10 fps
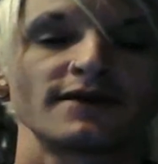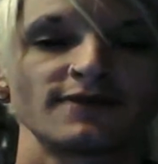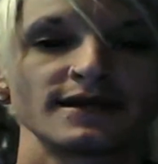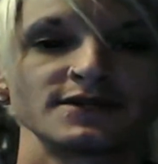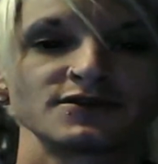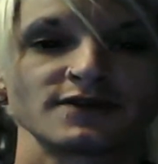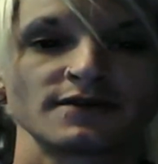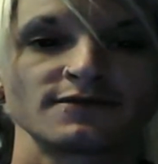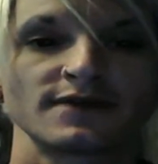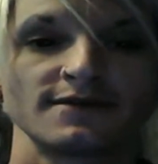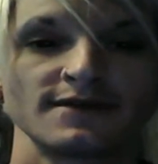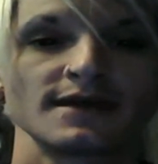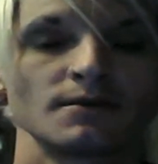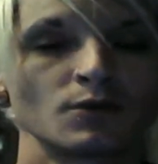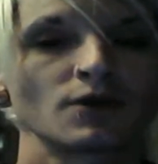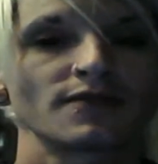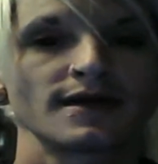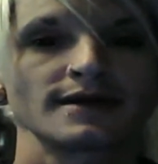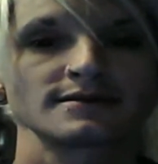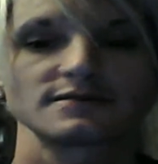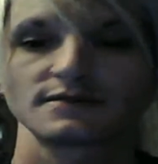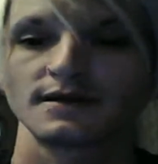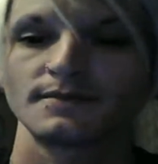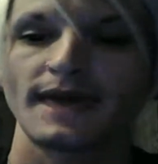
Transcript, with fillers: you might find yourself giving it more things,